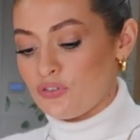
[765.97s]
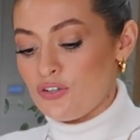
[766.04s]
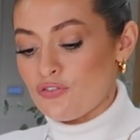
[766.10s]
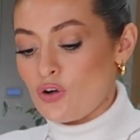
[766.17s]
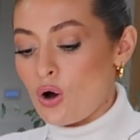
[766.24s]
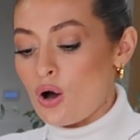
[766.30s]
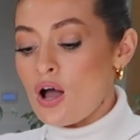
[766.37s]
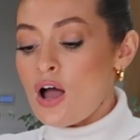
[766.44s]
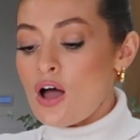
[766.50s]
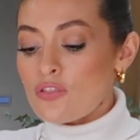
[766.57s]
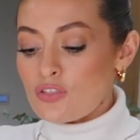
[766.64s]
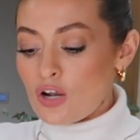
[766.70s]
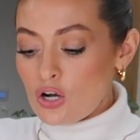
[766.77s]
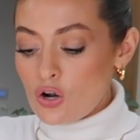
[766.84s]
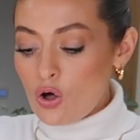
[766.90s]
So you've got
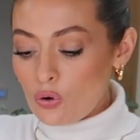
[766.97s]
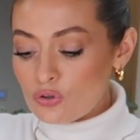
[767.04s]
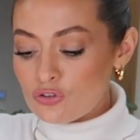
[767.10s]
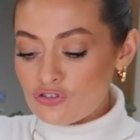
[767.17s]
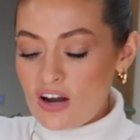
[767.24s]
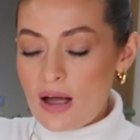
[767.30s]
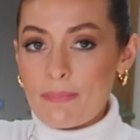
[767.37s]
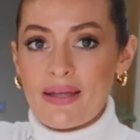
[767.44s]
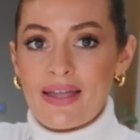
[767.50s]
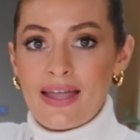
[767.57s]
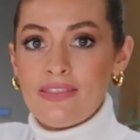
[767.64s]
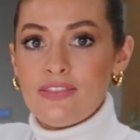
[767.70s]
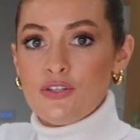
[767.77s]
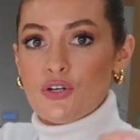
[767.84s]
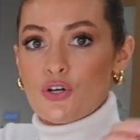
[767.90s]
the long strap
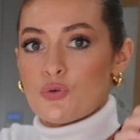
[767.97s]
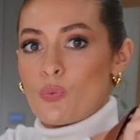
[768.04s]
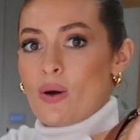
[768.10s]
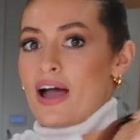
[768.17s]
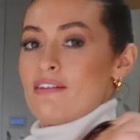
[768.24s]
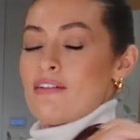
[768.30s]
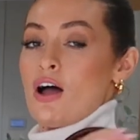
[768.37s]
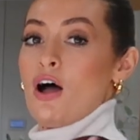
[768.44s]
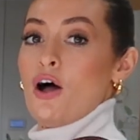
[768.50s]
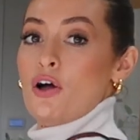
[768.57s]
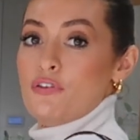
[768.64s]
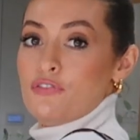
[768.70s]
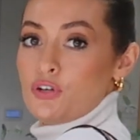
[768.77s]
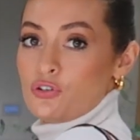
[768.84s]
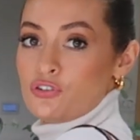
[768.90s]
here that you could wear
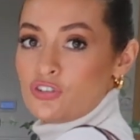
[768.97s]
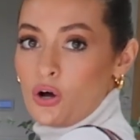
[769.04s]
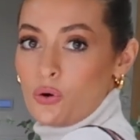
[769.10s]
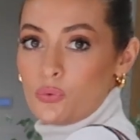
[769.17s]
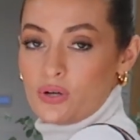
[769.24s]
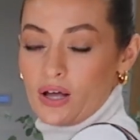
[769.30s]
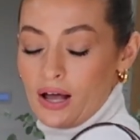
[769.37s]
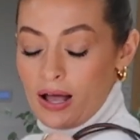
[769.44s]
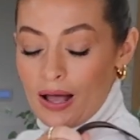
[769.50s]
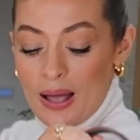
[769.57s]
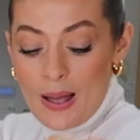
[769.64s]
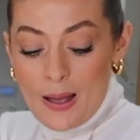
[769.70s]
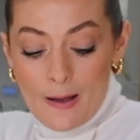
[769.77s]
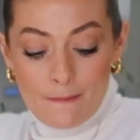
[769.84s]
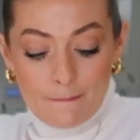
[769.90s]
over your shoulder,
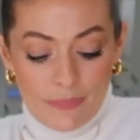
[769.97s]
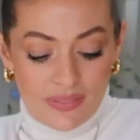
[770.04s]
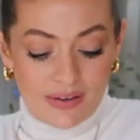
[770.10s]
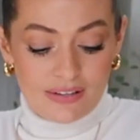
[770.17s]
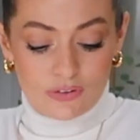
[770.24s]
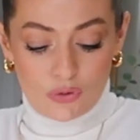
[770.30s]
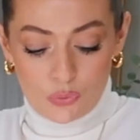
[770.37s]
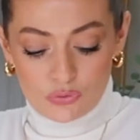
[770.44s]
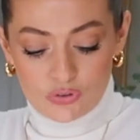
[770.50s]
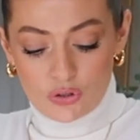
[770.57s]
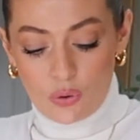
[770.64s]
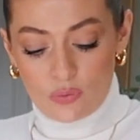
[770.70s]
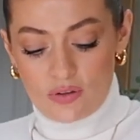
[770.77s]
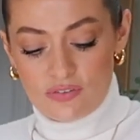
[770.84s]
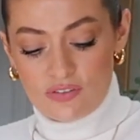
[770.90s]
but then it's also
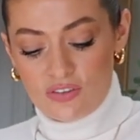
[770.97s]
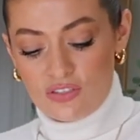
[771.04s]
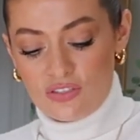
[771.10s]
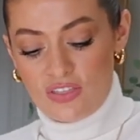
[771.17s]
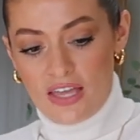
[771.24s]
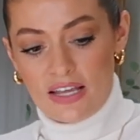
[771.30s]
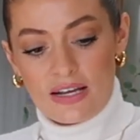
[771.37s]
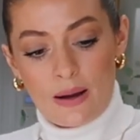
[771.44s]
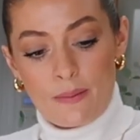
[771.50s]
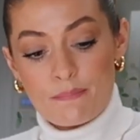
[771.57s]
got this thick